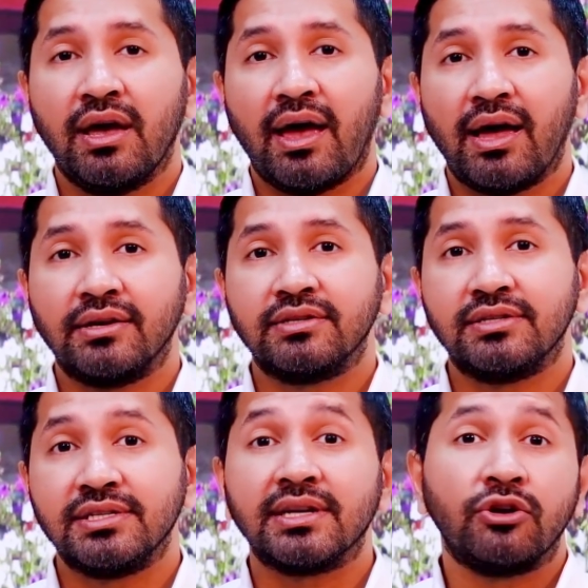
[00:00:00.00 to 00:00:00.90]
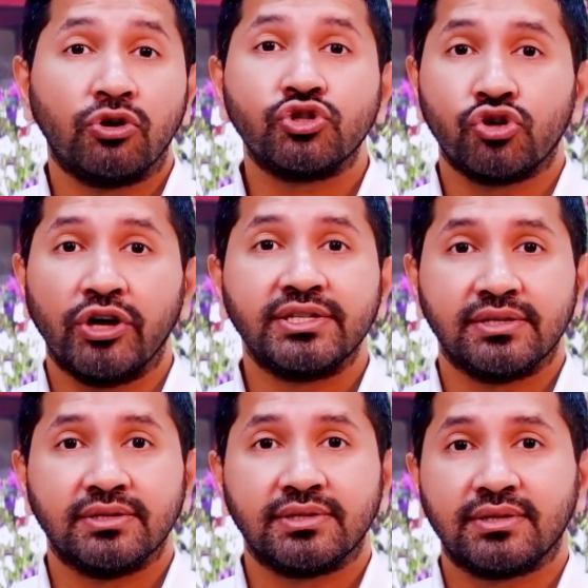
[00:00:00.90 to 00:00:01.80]
and these are not
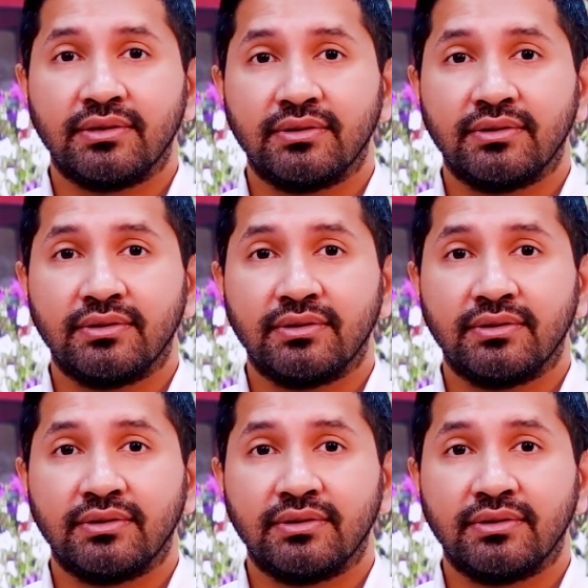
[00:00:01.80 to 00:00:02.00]
choices.